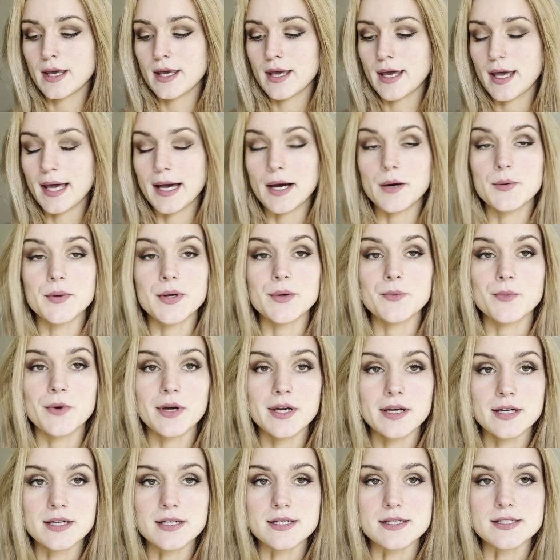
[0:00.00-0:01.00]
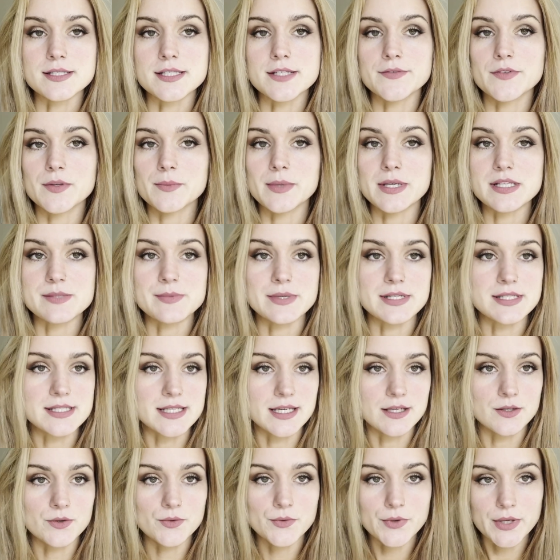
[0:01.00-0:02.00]
how it wears, if it makes my
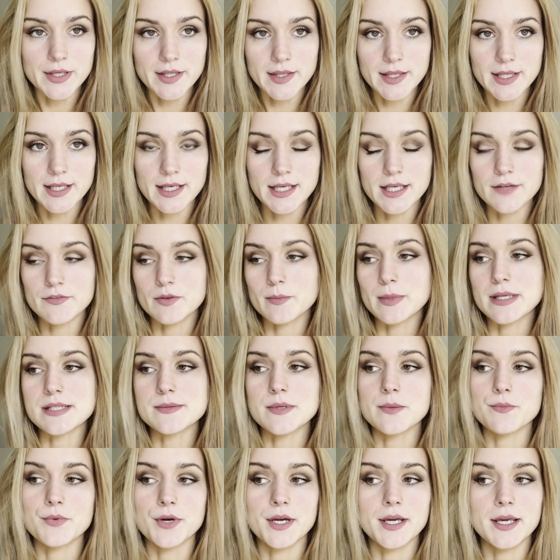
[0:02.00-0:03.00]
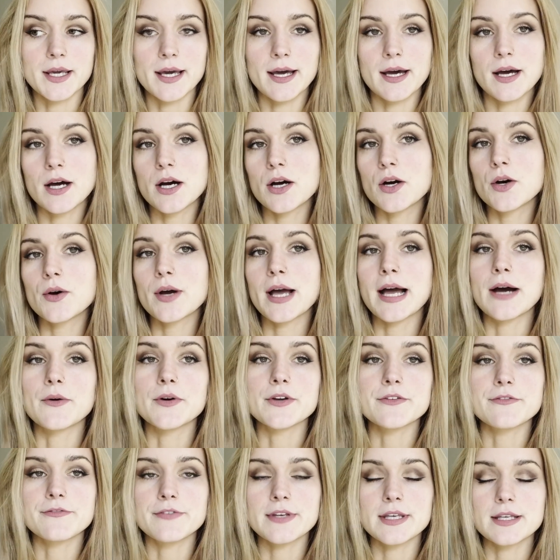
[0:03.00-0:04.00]
skin oily, if it makes me break out, how it
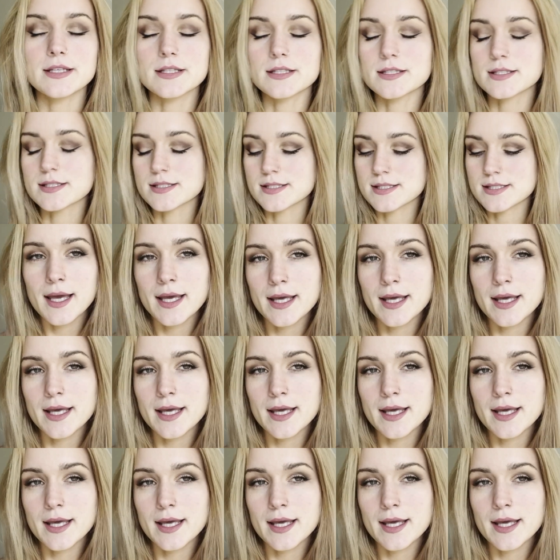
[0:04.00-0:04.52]
feels.